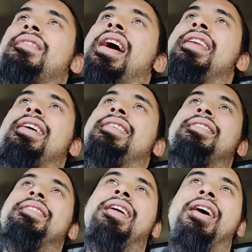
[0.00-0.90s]
and
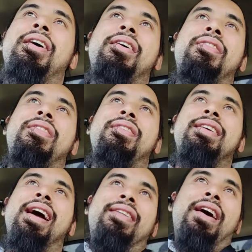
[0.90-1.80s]

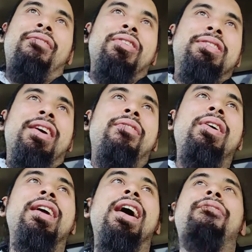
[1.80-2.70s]
they've looked
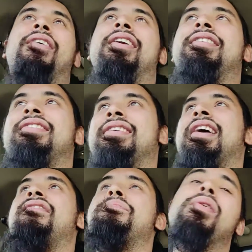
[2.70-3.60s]
everywhere, can't find anything.
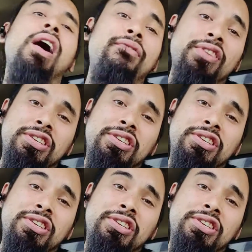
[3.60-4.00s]
They've applied for